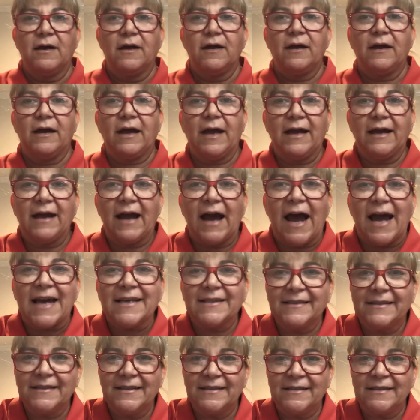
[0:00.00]
Hey guys,
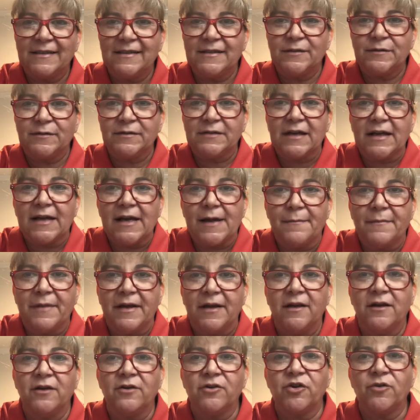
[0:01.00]
this is
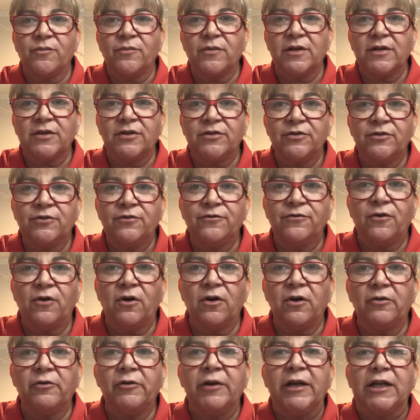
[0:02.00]
video number 2
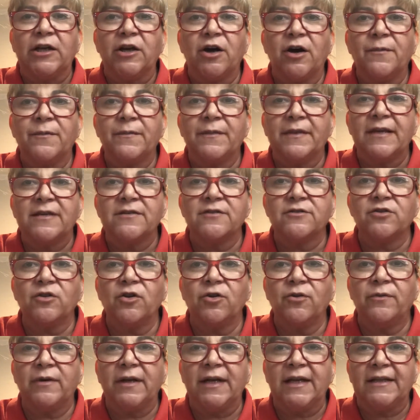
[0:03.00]
following up the
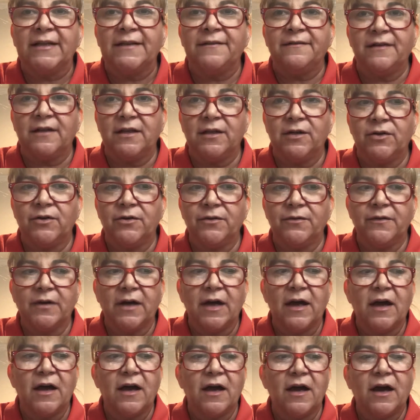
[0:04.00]
solubility video.
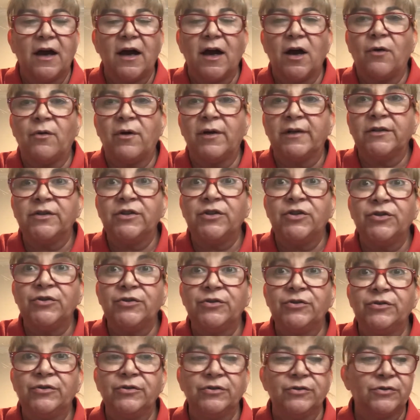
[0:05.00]
I want
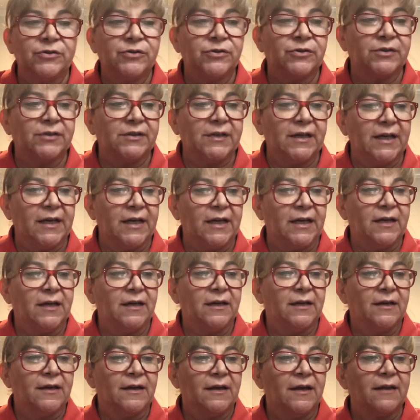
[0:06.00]
you to see
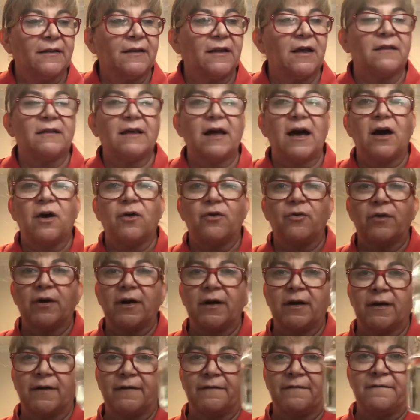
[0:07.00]
that
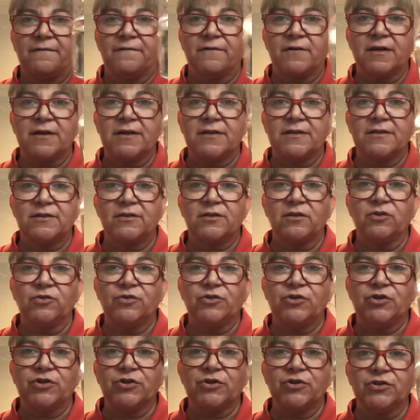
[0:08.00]
our first
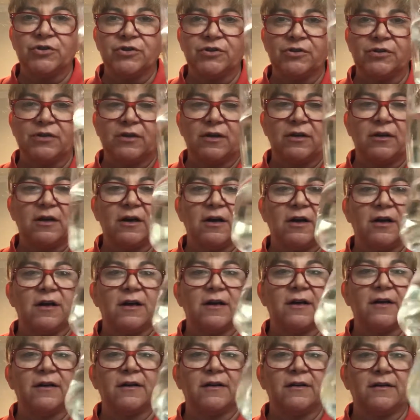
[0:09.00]
solutions
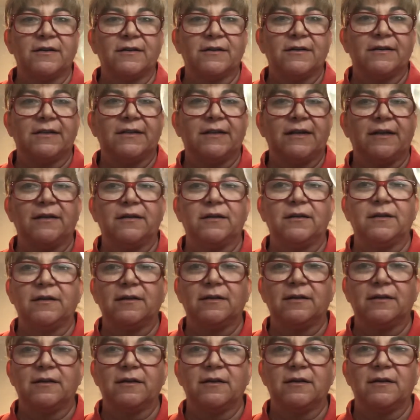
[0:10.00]
are still
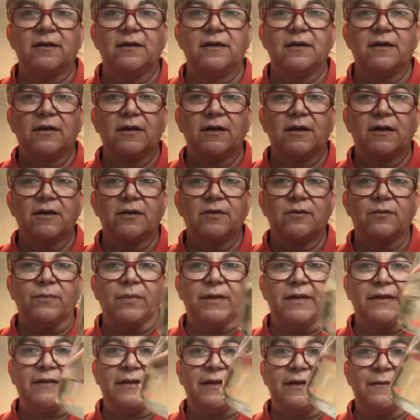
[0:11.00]

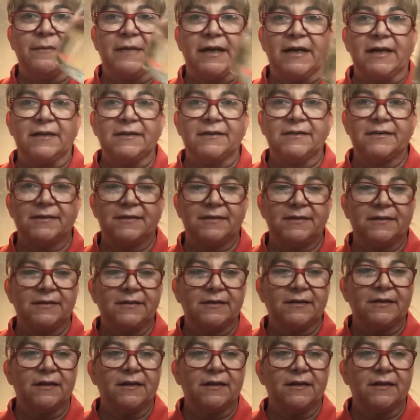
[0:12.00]
completely mixed.